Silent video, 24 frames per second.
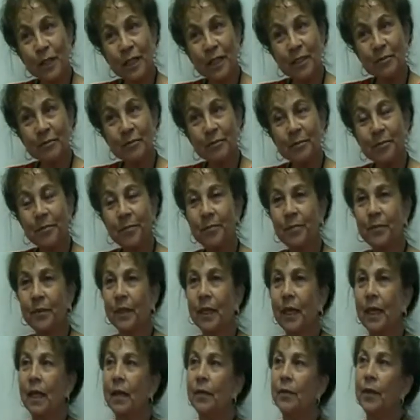and they
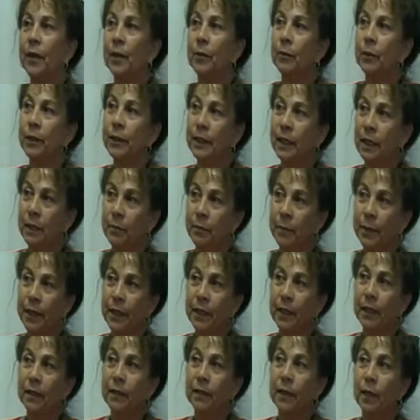would come in and they
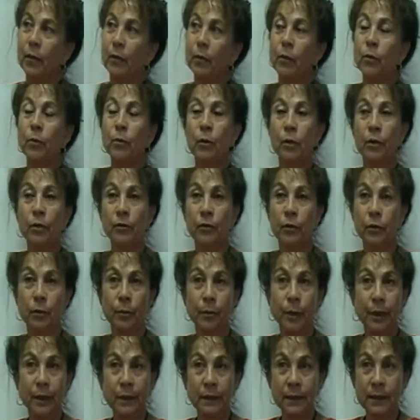would work for about
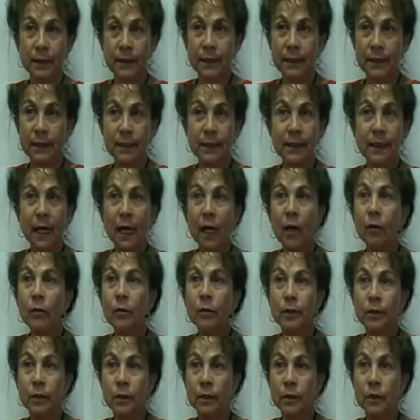6 hours.
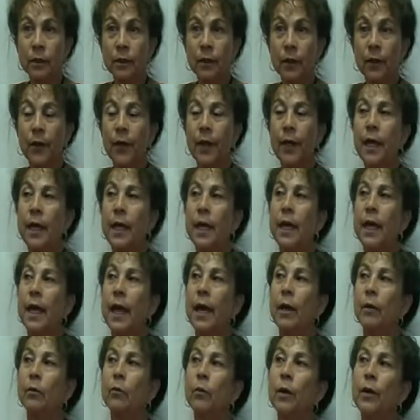And what
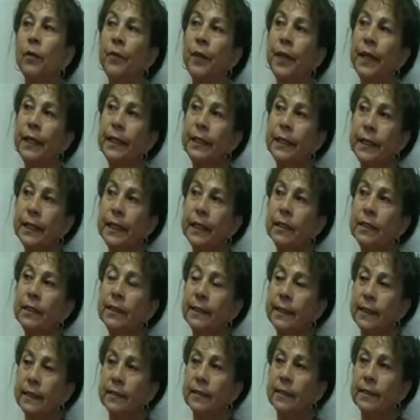they did, since they
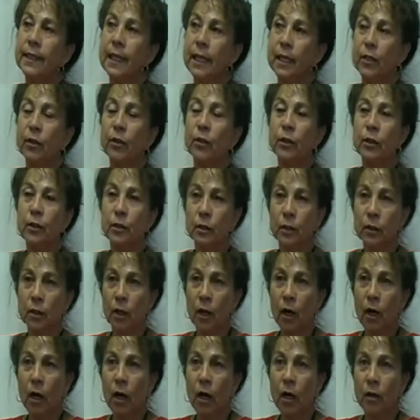couldn't carve,
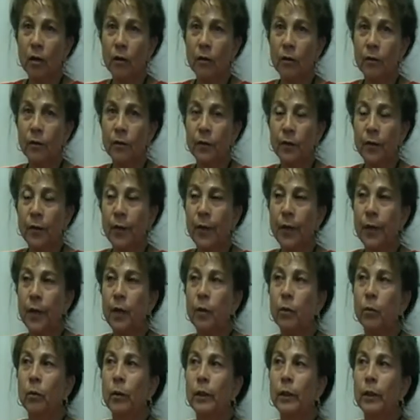was